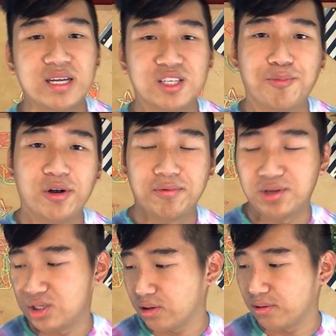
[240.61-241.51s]
this point of the
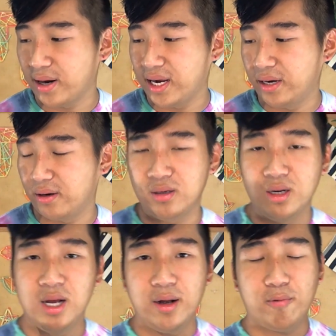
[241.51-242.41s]
story right here,
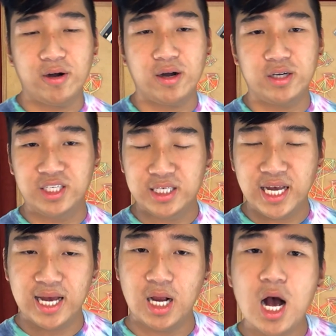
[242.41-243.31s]
where she
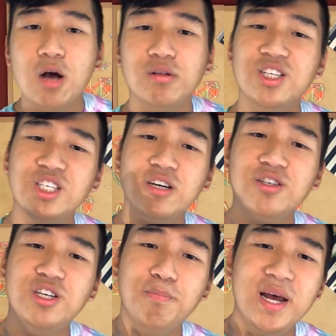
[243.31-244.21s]
said, oh, this chair's
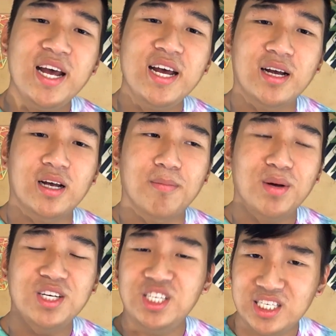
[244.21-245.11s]
too big, but
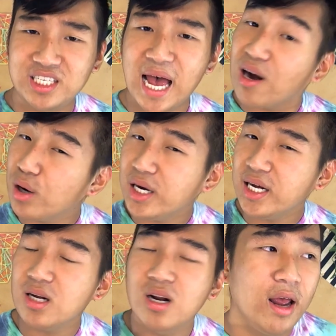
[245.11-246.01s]
she sat on
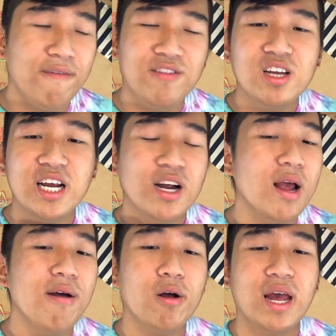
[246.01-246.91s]
it. If the chair,
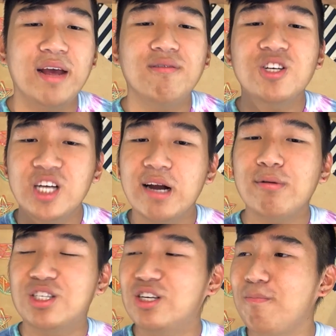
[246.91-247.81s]
okay, if the chair was
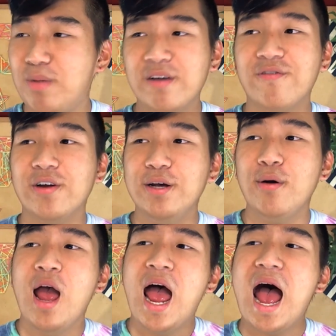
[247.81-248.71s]
too big for you,
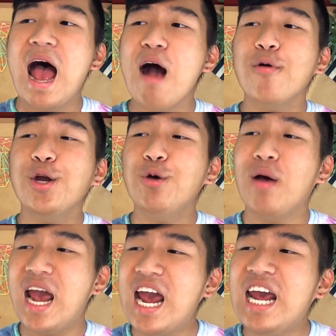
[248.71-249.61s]
how are you
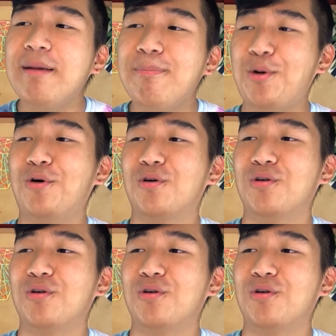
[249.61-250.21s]
able